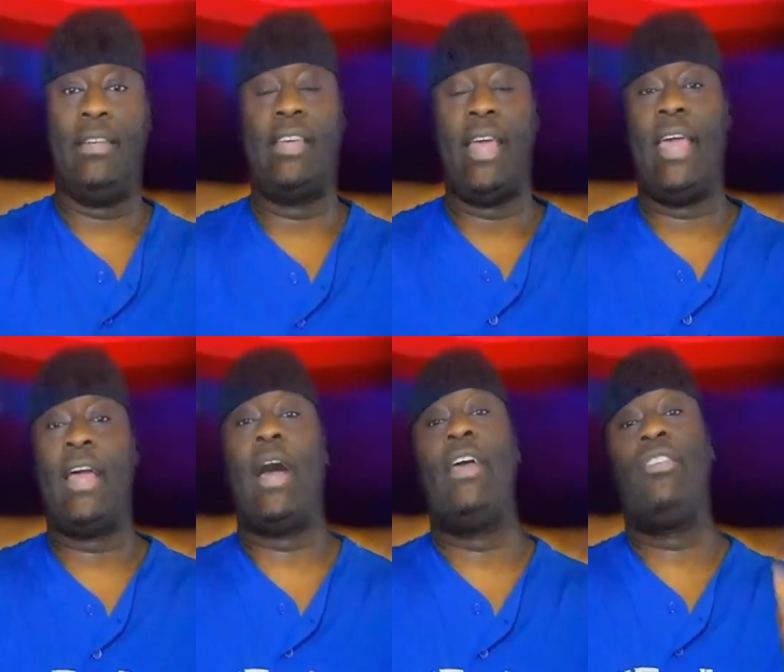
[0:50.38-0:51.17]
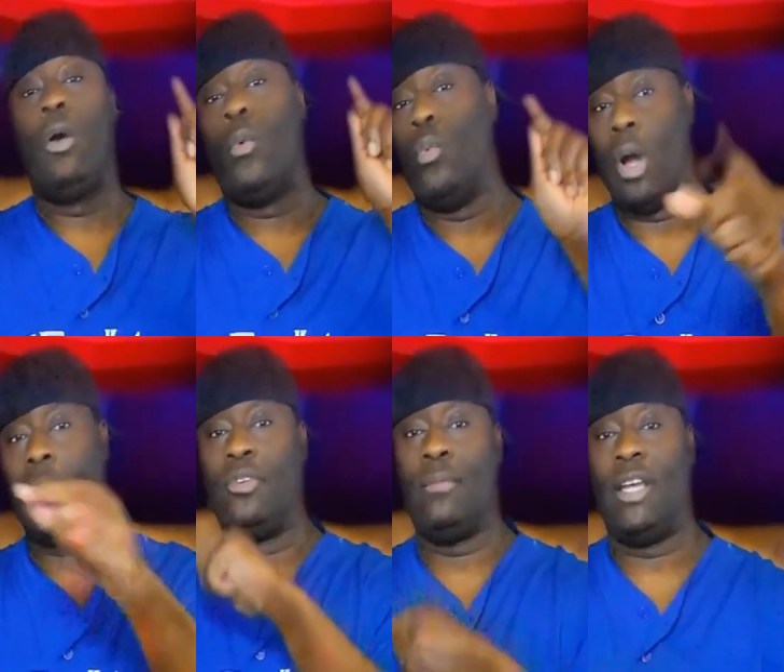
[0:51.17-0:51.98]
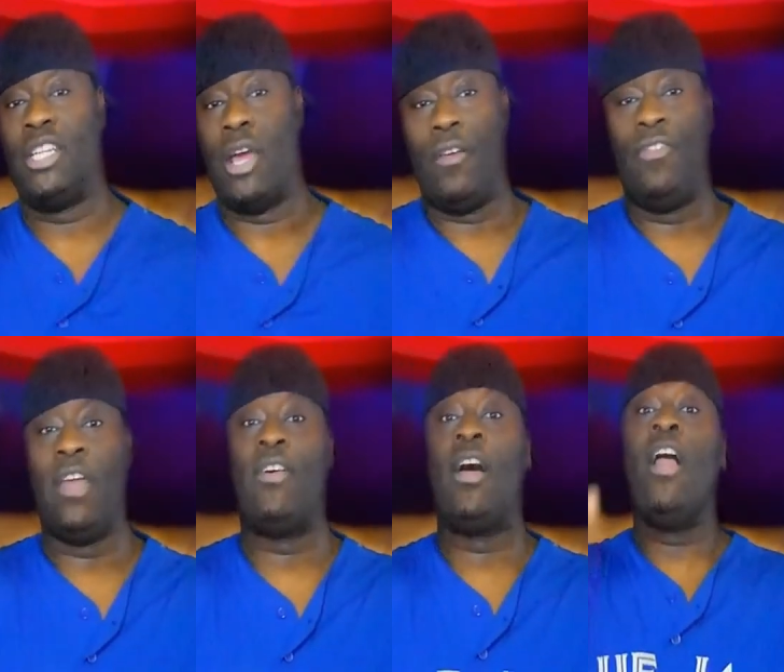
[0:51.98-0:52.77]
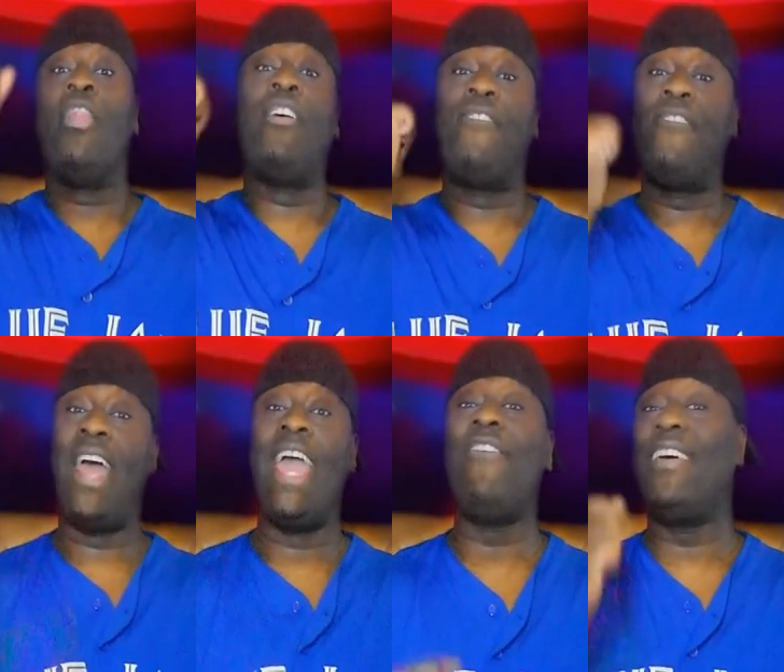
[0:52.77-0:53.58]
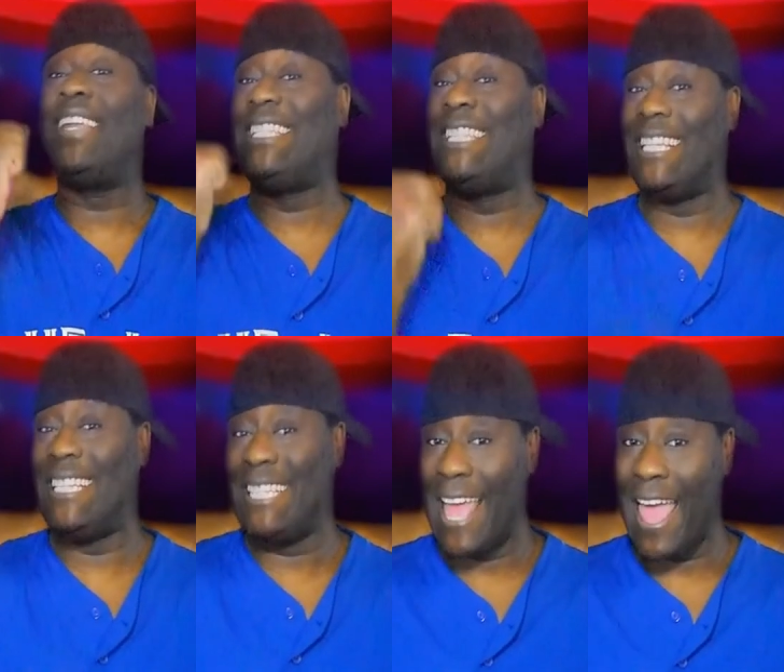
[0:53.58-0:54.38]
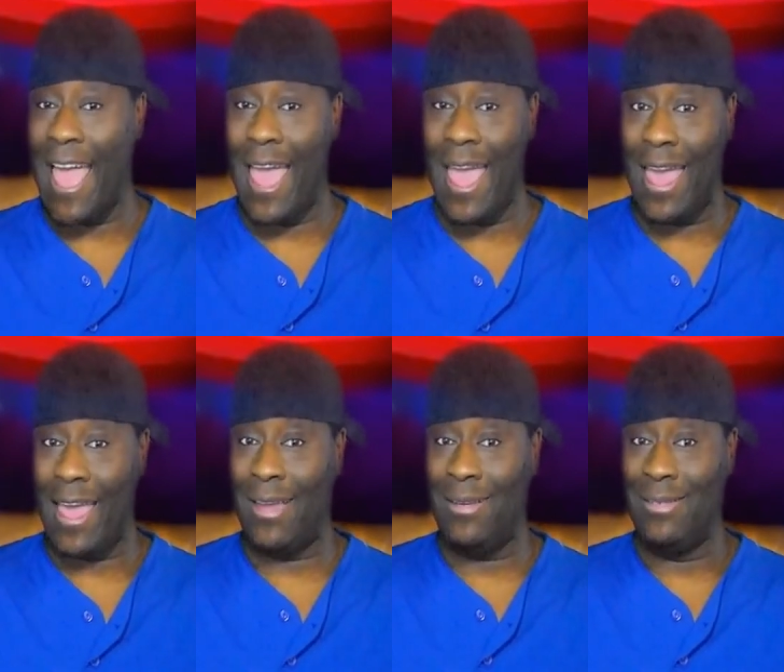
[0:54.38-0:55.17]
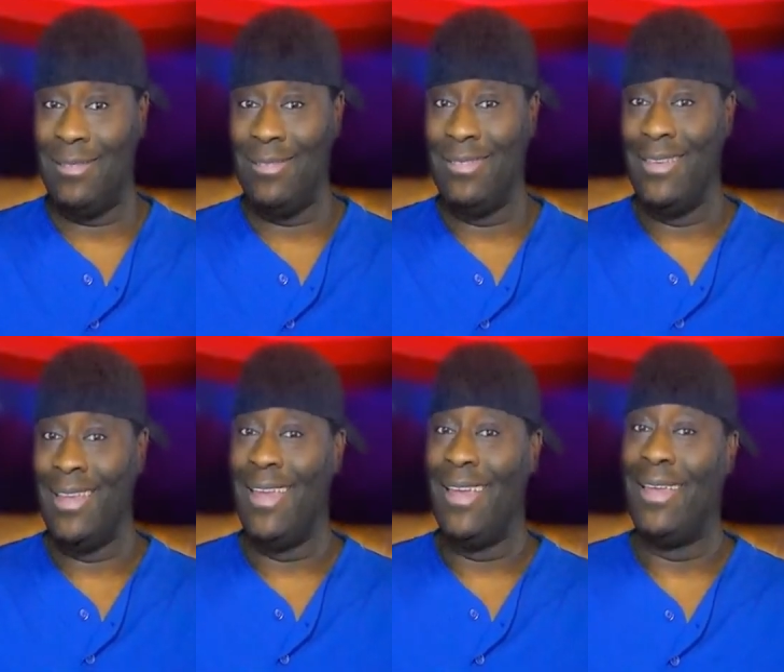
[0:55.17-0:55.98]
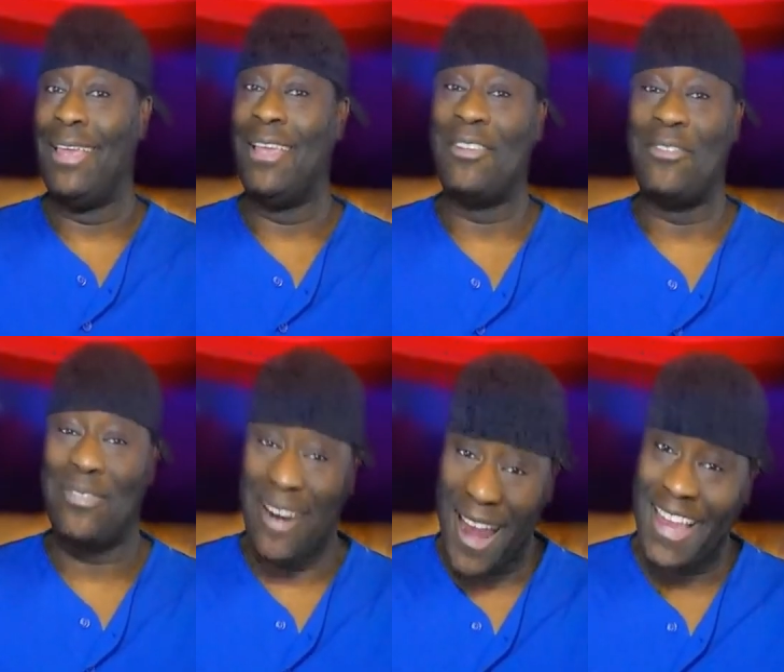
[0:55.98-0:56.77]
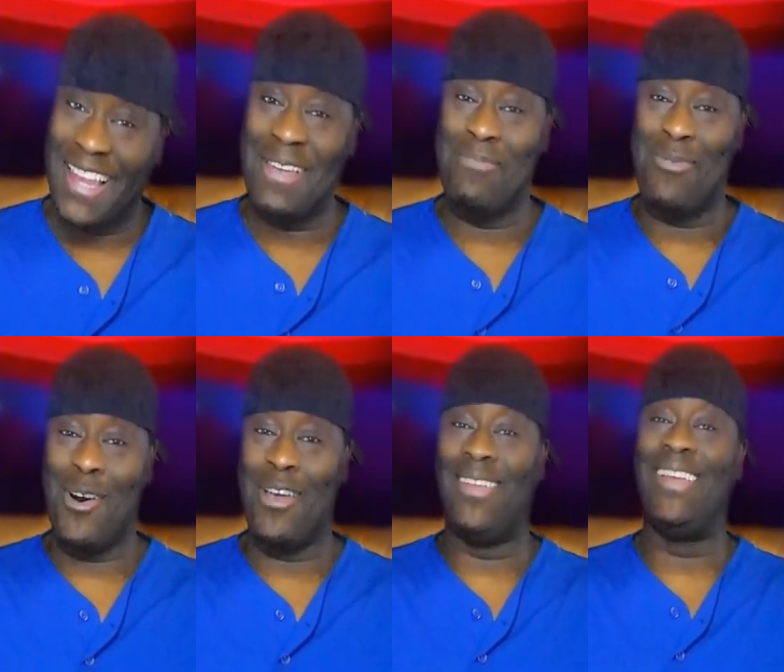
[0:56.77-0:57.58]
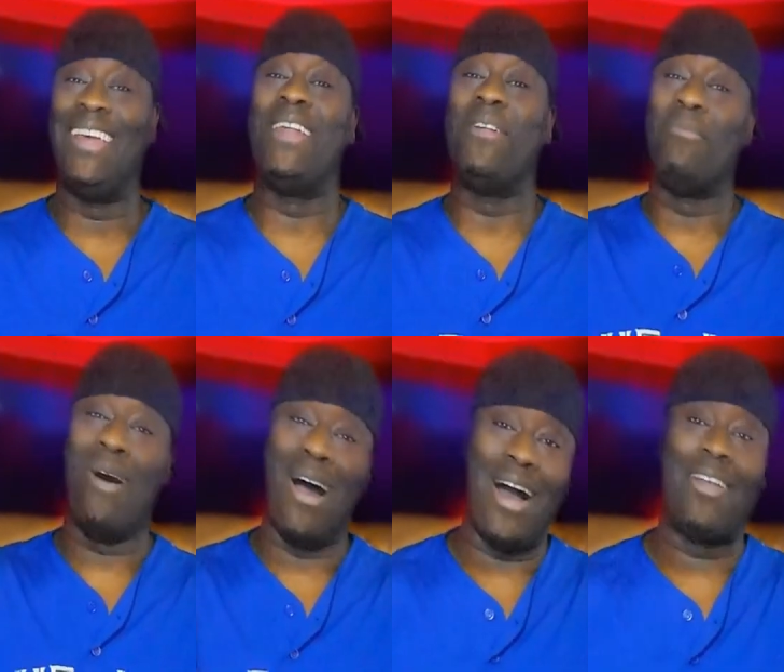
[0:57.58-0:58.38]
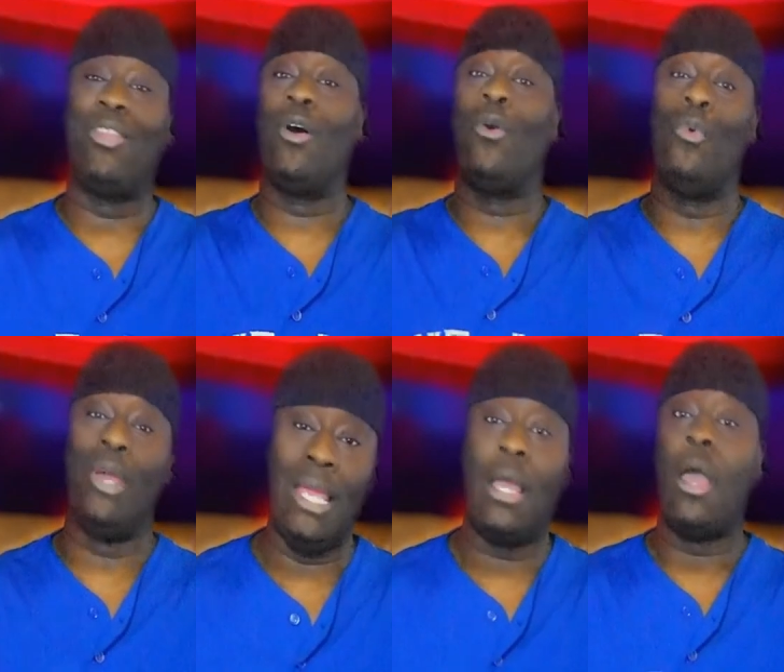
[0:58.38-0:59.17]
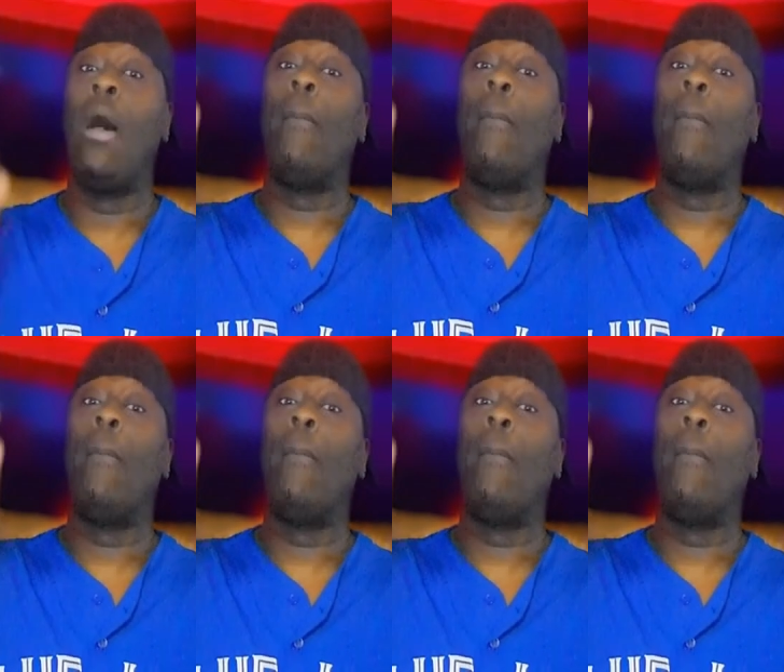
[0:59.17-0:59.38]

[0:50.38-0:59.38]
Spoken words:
Hey guys, welcome to my channel Flava. The Flava today is Frankie Boyle and Mock the Week